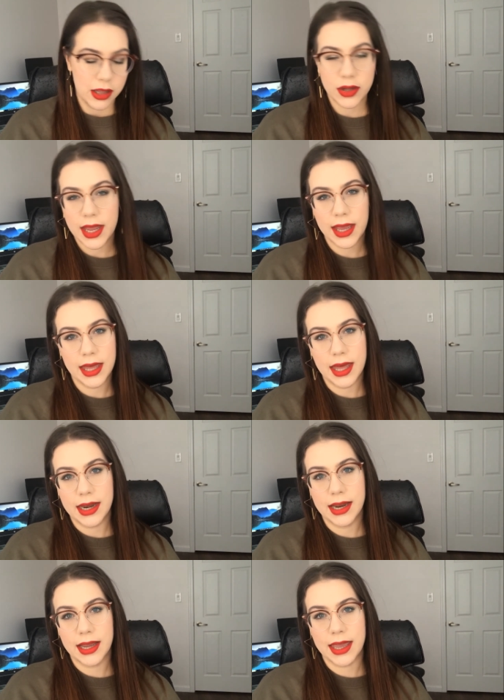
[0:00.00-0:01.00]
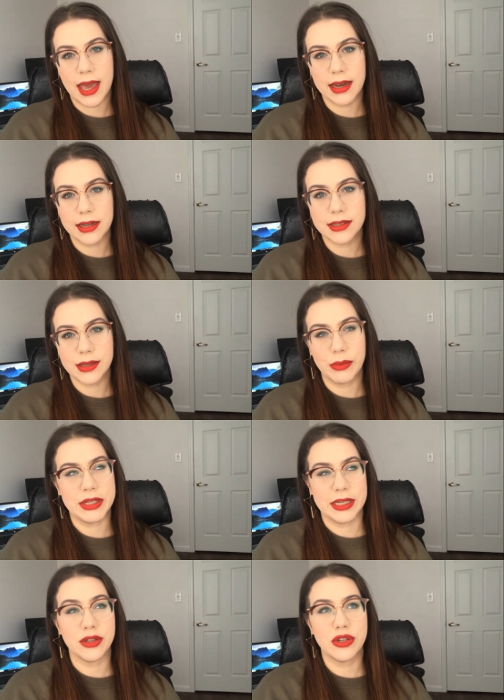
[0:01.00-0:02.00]
looking at it again, it
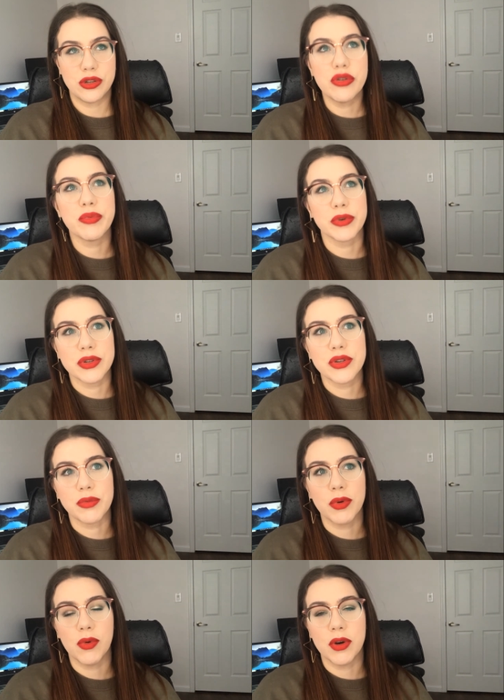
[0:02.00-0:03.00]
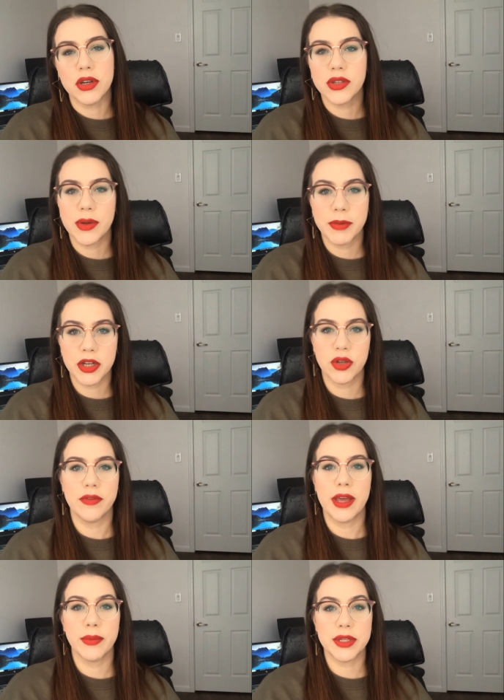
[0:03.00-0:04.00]
was like super, super orange, so I'm not
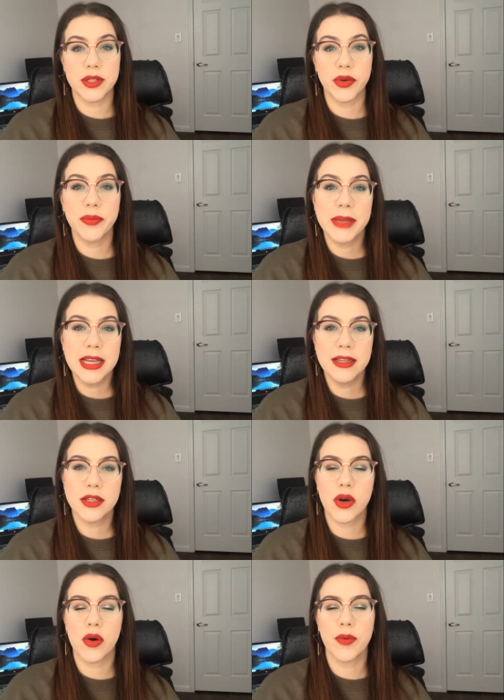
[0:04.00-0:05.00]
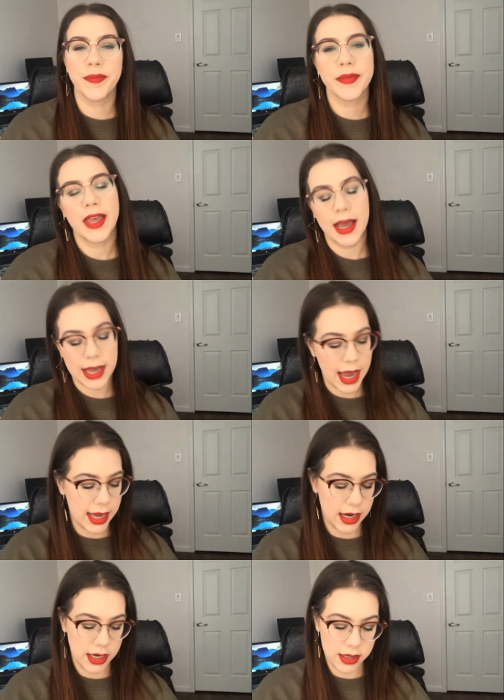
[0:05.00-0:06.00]
sure if that would suit me. So I
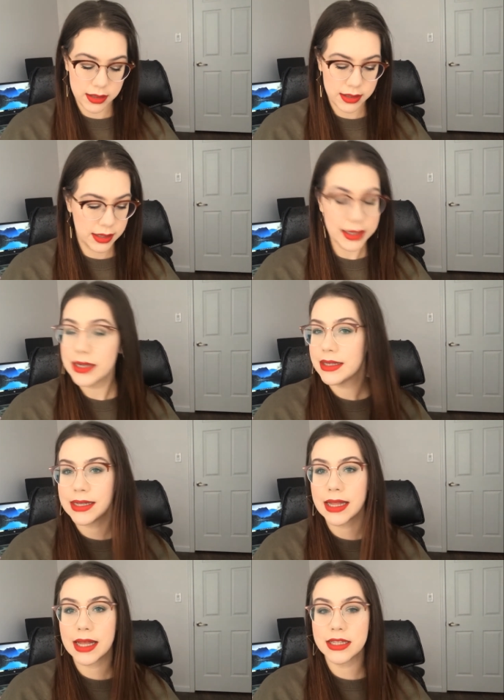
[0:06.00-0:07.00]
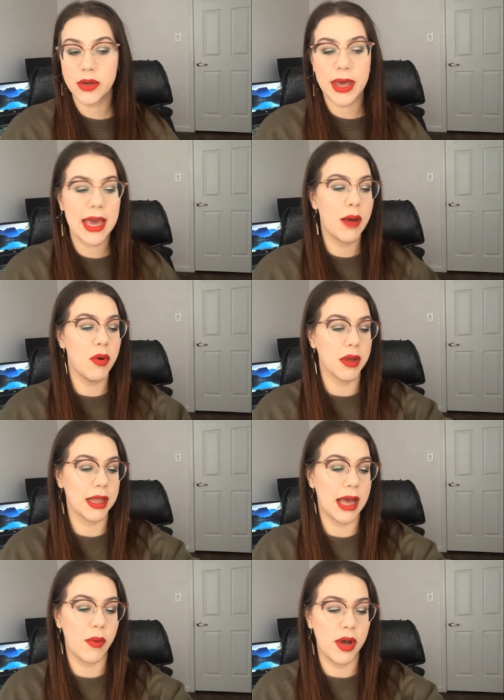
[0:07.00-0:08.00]
kind of said, that's okay, I won't
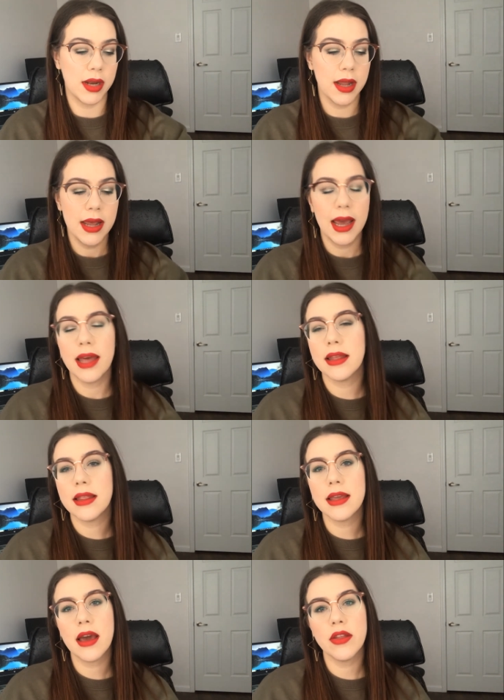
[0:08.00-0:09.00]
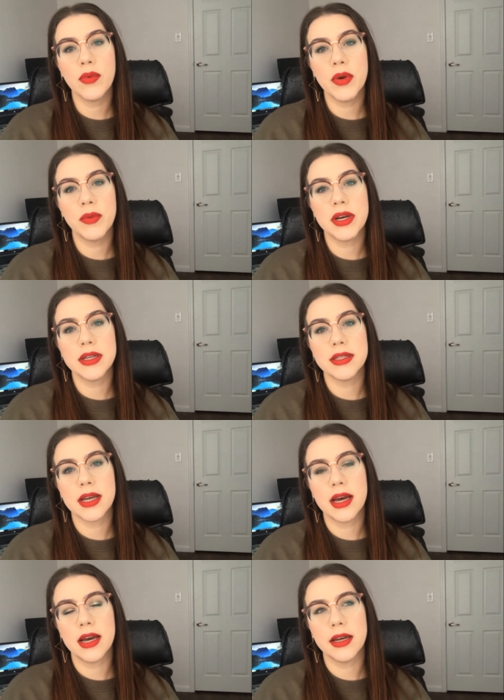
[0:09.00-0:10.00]
get that one. And then the other one
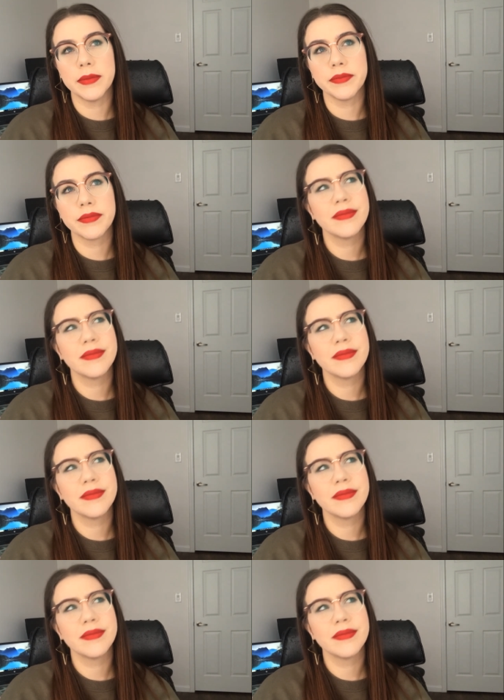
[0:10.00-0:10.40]
was, I